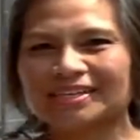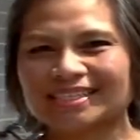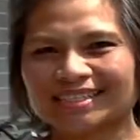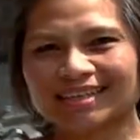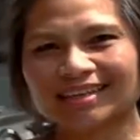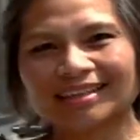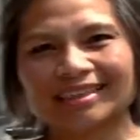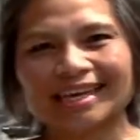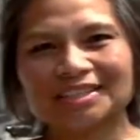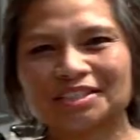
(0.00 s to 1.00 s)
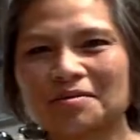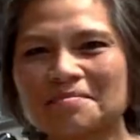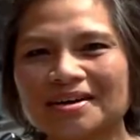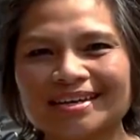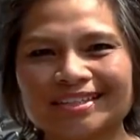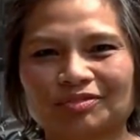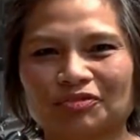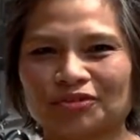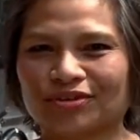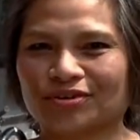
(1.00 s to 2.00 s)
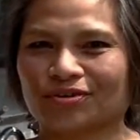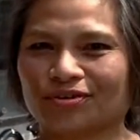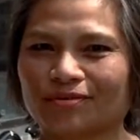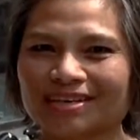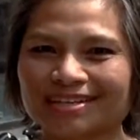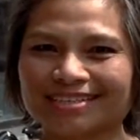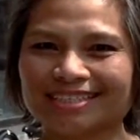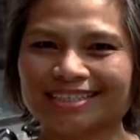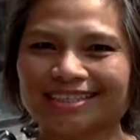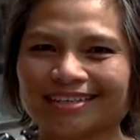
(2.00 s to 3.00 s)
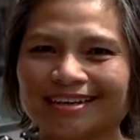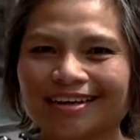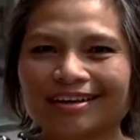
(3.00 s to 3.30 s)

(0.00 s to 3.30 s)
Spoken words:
Boise. Thanks so much for your recognition